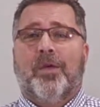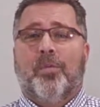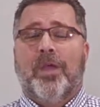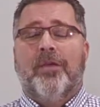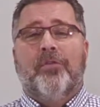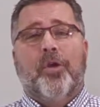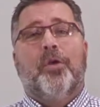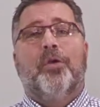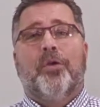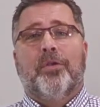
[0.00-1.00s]
we have
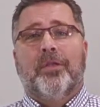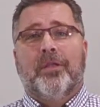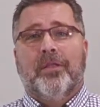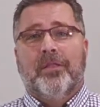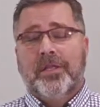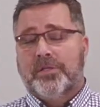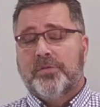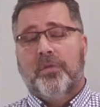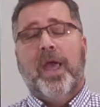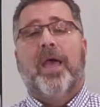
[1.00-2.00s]
earned this
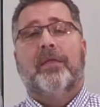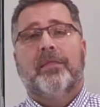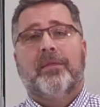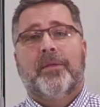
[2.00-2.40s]
wrath.